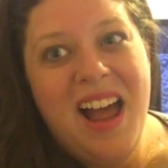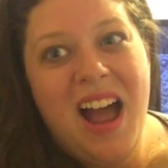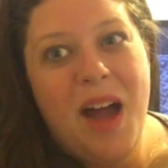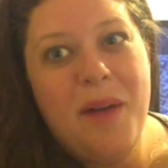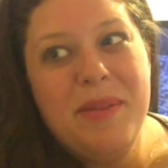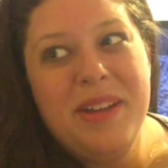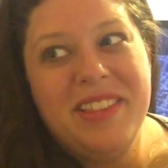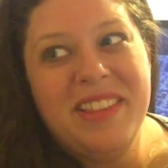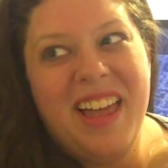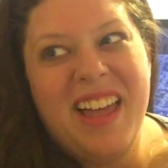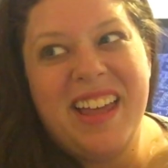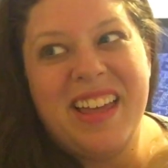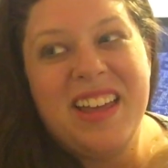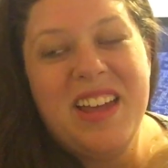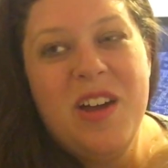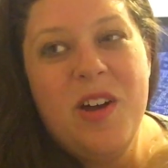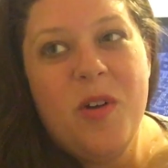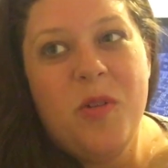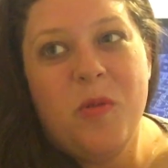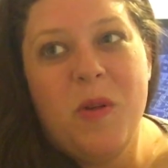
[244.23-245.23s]
I mean, like,
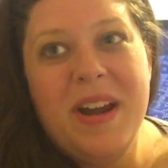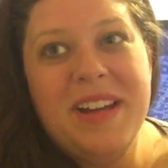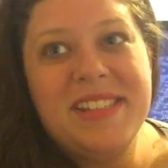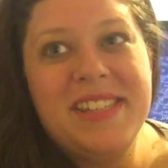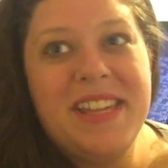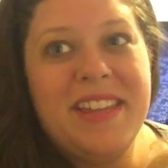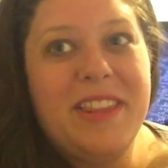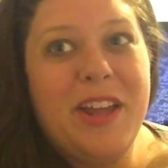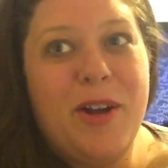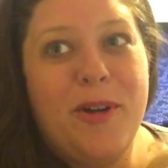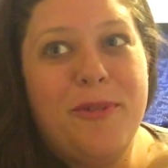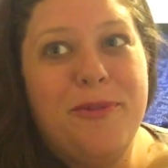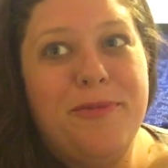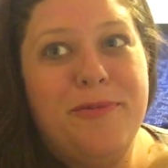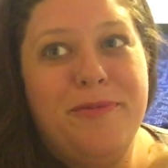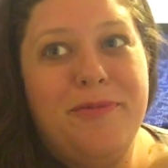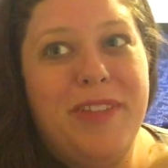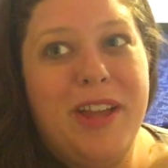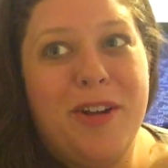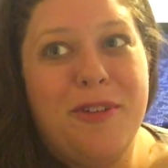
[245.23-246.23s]
raising their
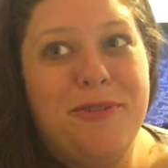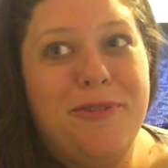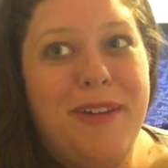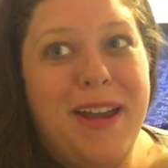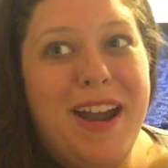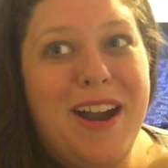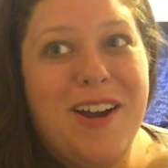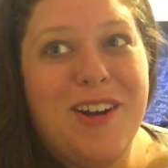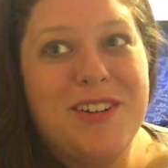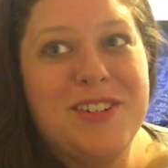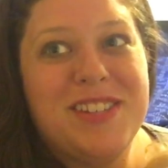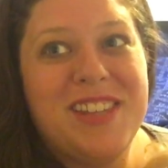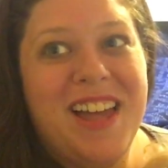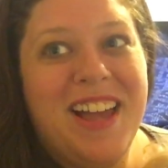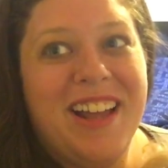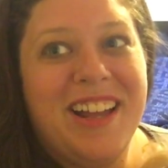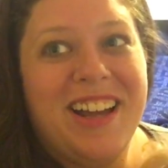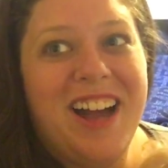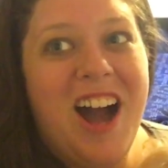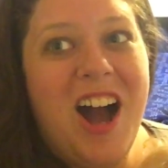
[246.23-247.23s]
fares like